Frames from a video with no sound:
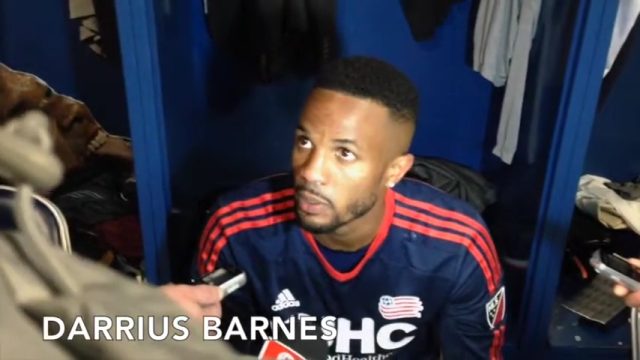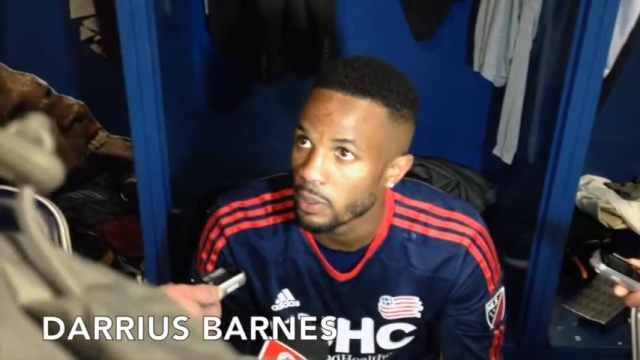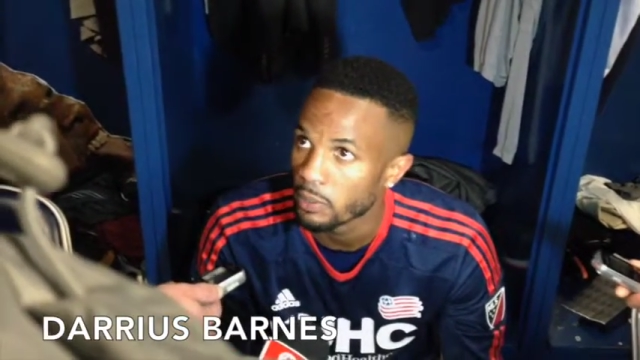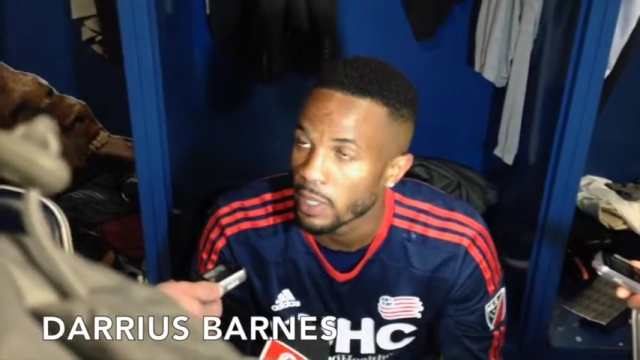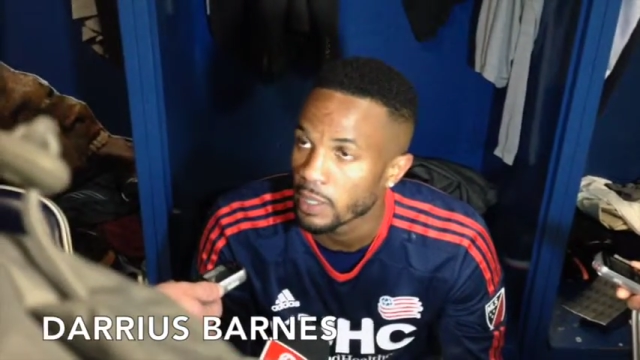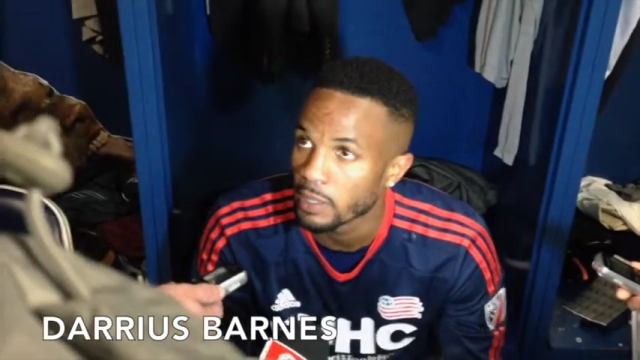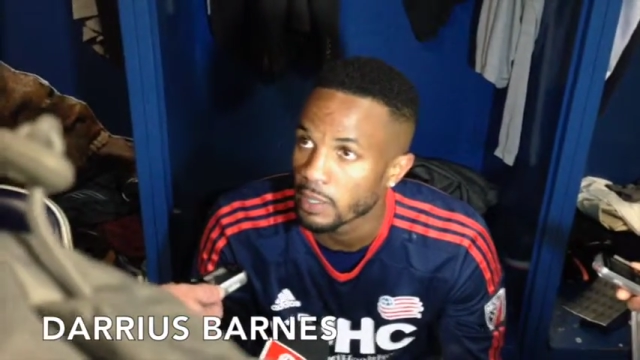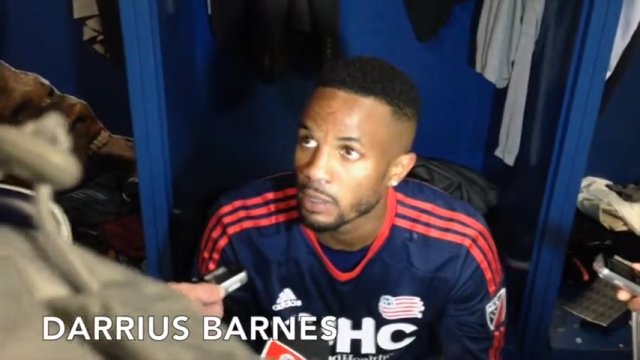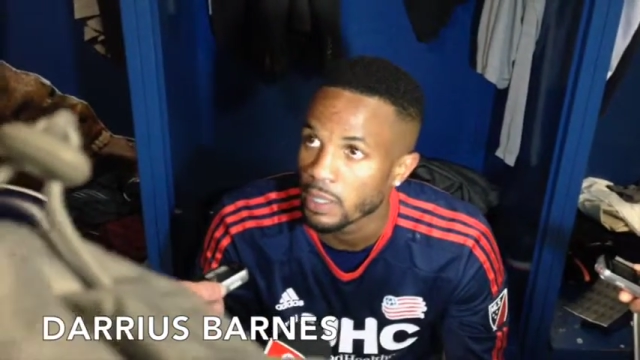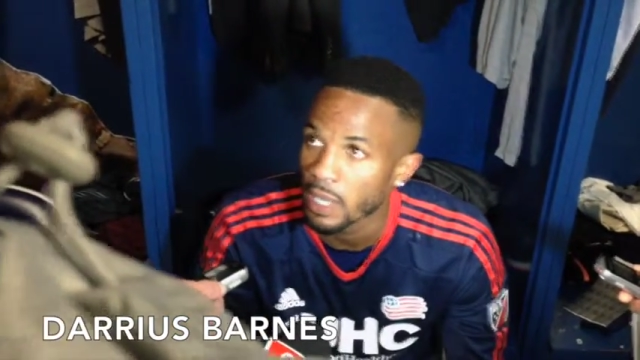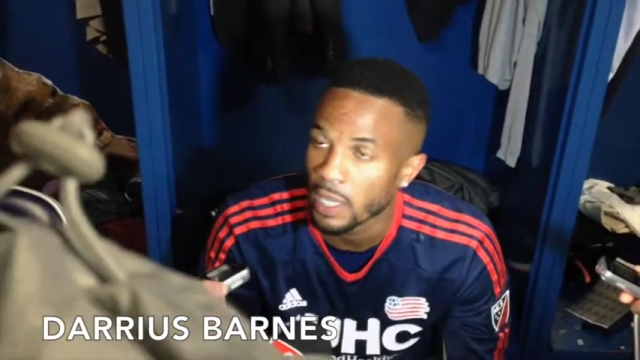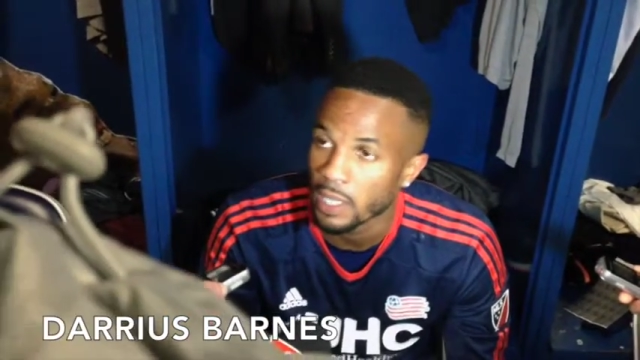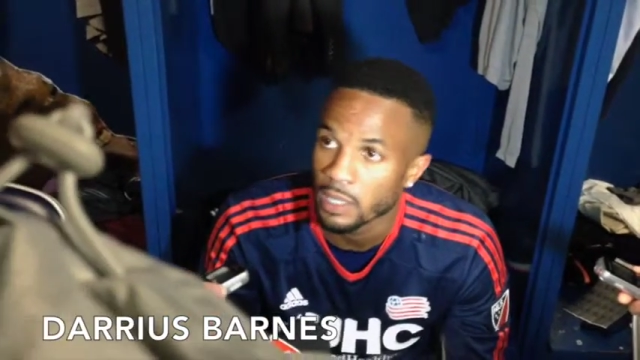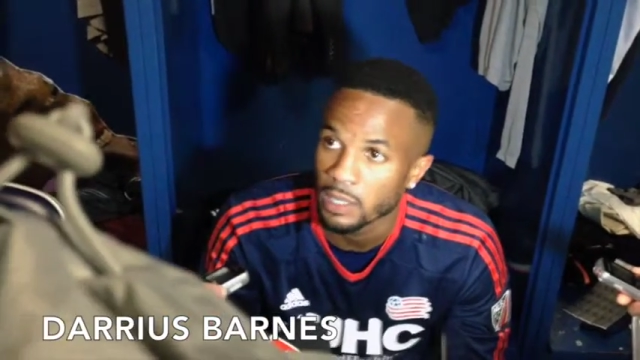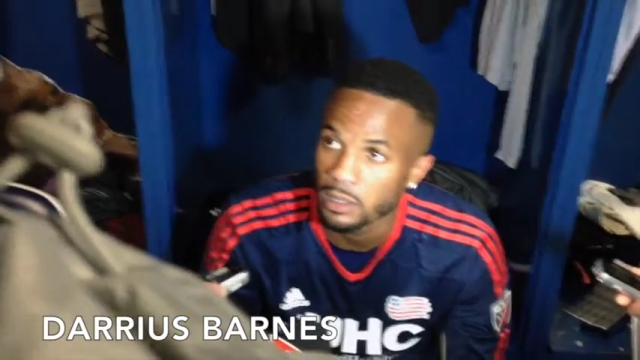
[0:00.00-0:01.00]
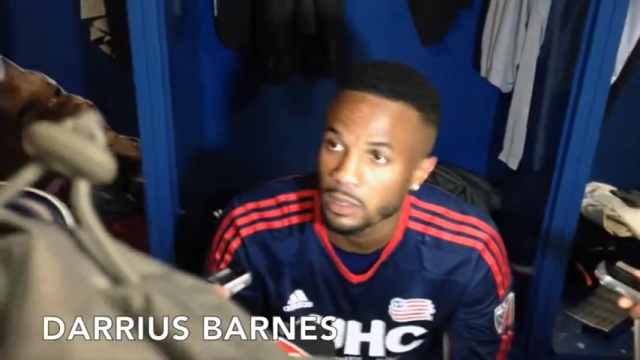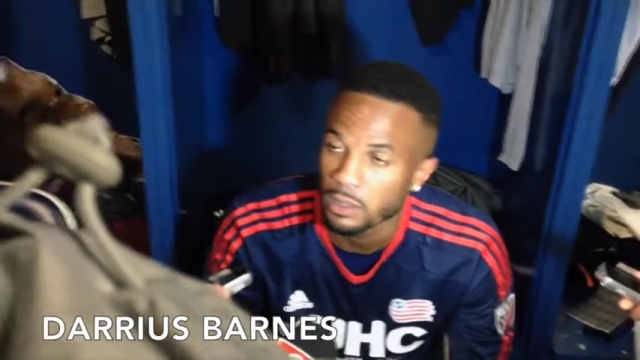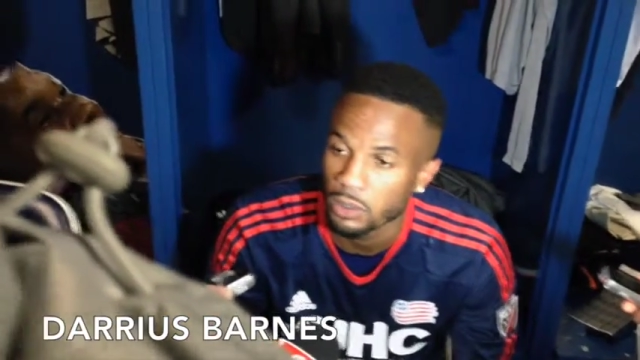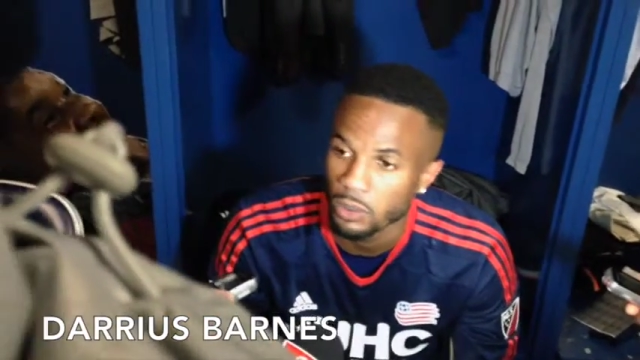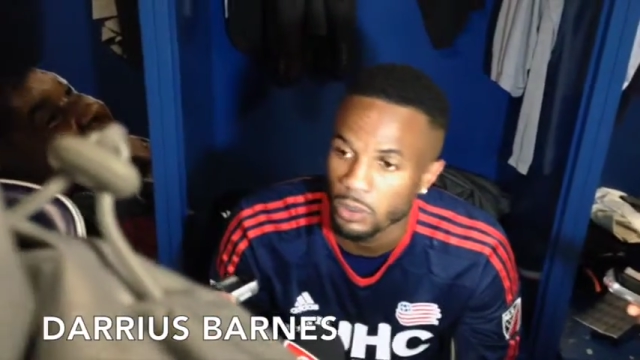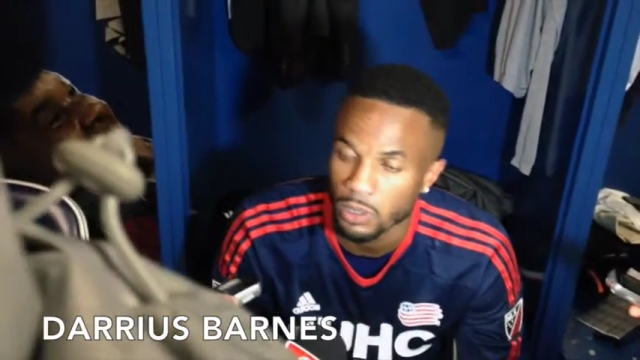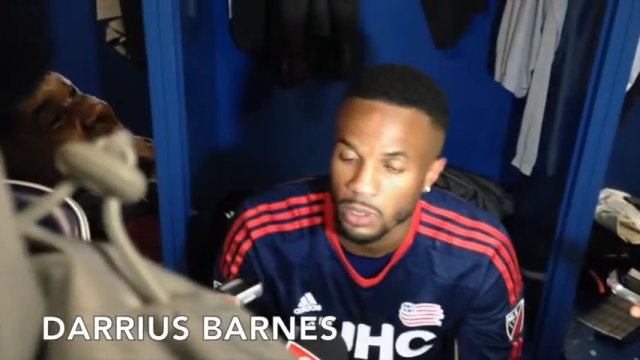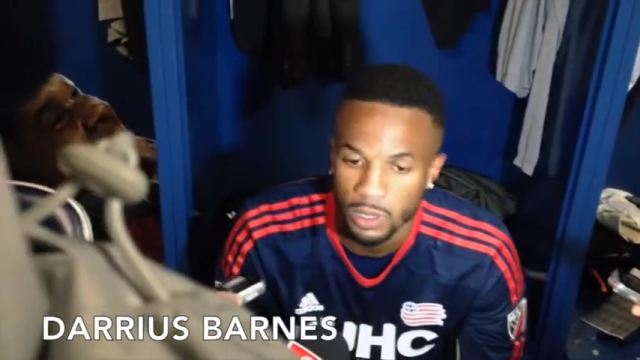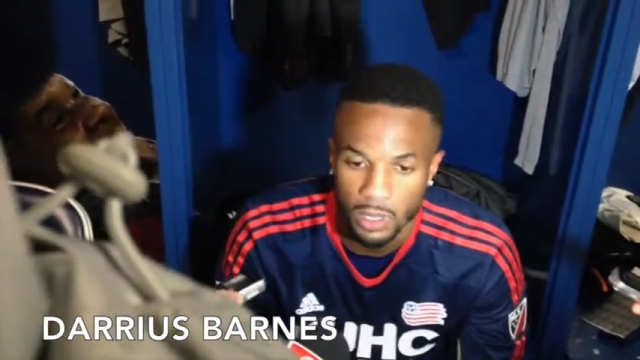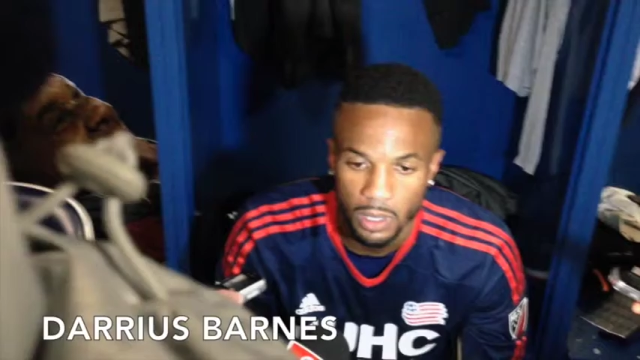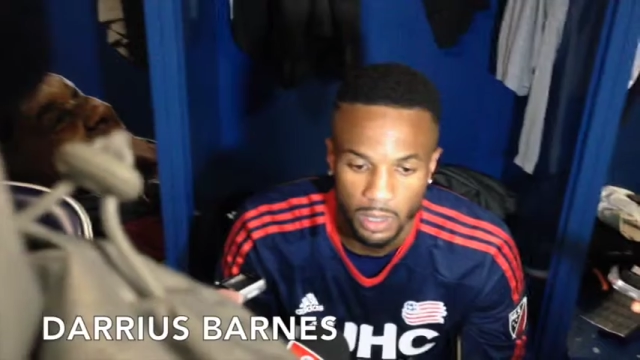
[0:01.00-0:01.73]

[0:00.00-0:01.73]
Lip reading: We were right there knocking at the door.